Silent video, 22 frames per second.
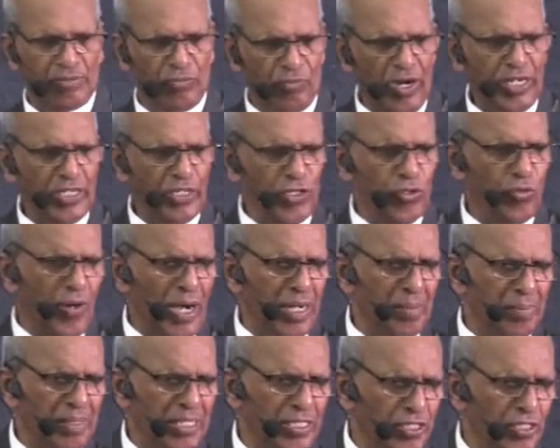What do you
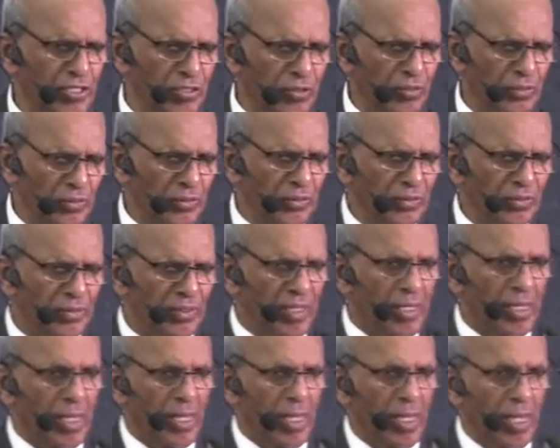want me to do?"
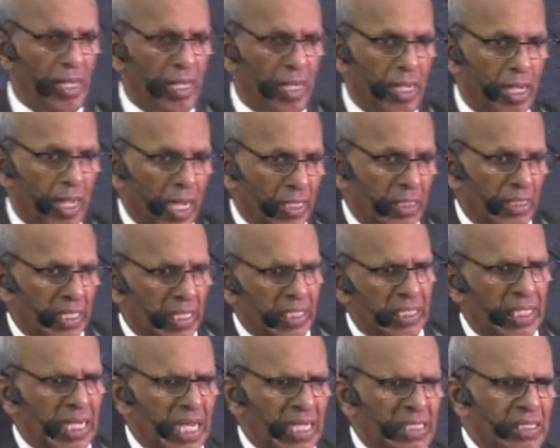And
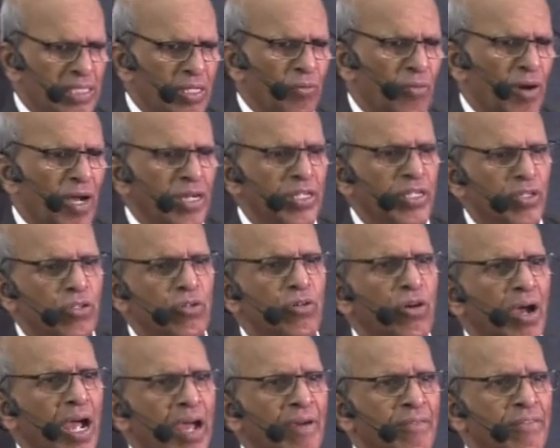then he asked, "What do
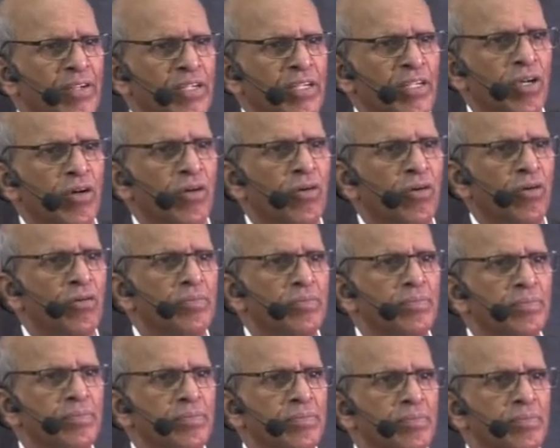you have in your home?"